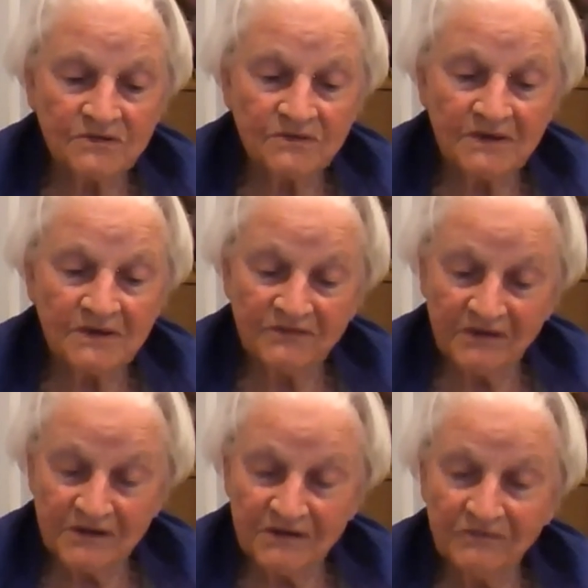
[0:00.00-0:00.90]
it's very
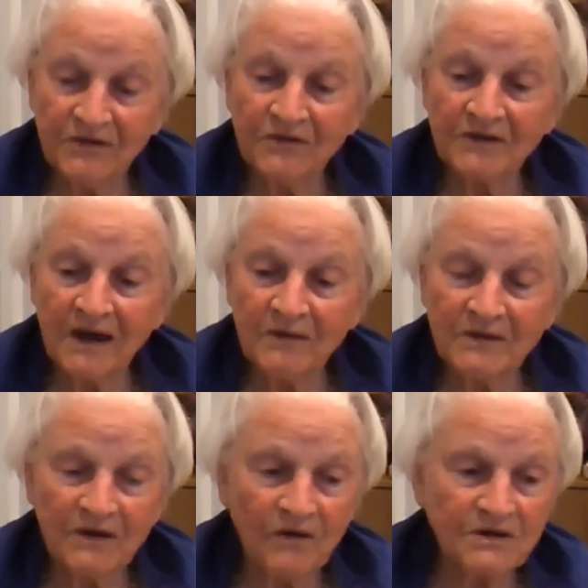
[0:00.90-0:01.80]
difficult now with
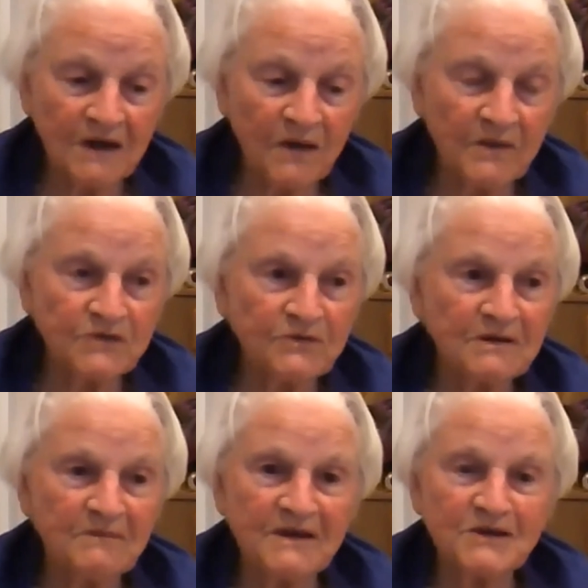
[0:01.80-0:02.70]
lockdown. We're doing the
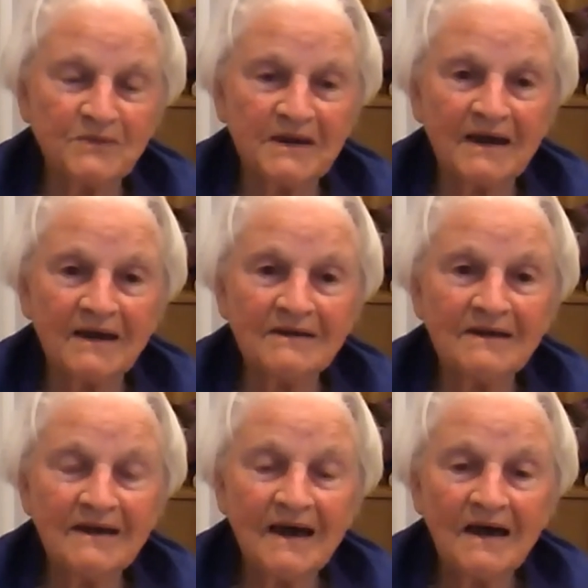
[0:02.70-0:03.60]
best we can.
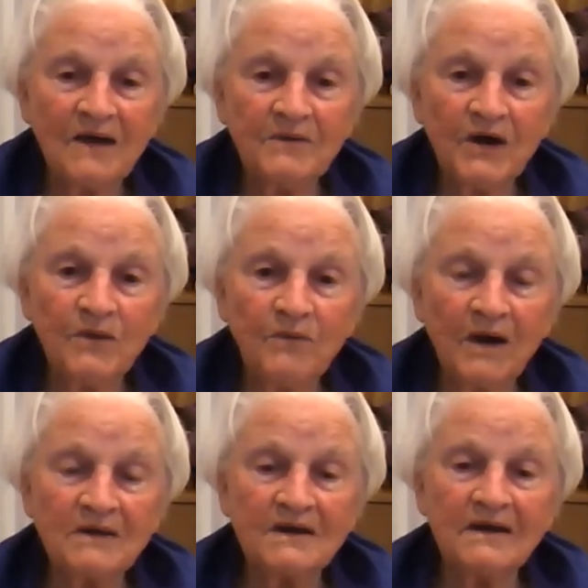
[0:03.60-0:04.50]
And we hope
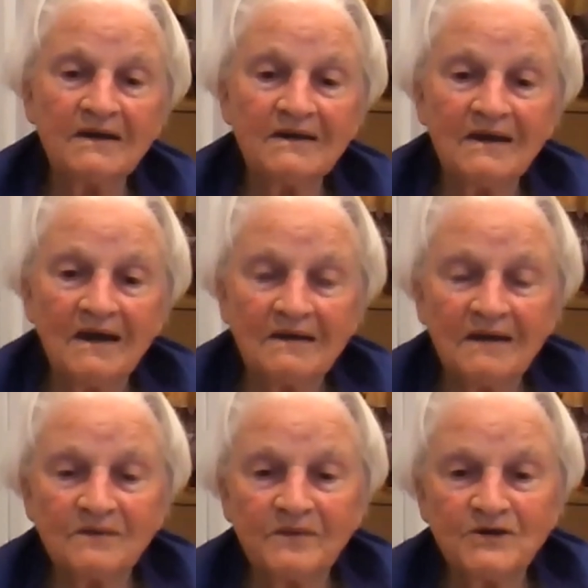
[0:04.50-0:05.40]
one day that
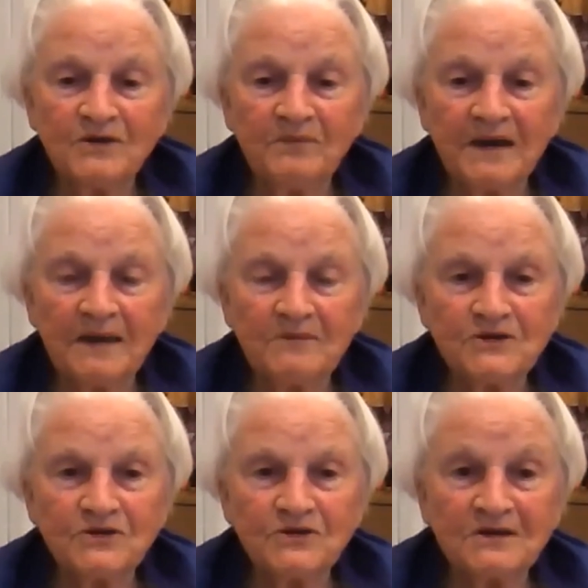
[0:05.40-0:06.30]
we shall be able to
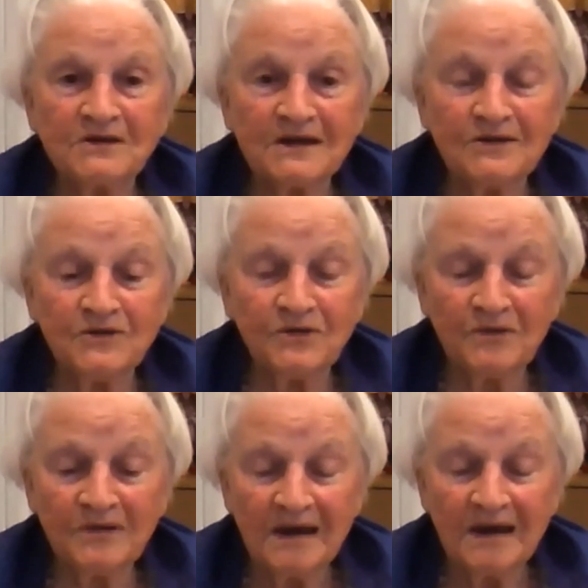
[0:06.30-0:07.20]
continue
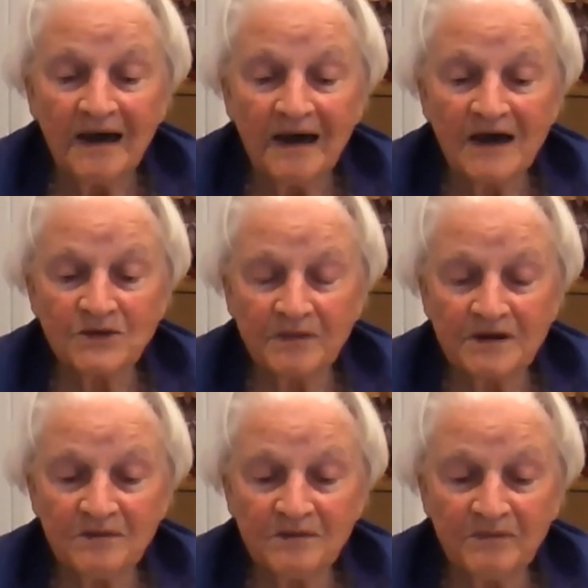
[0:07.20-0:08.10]
as we
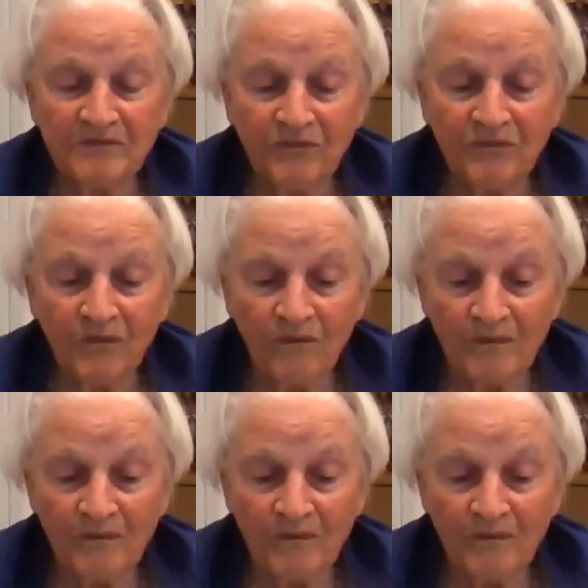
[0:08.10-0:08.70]
did before.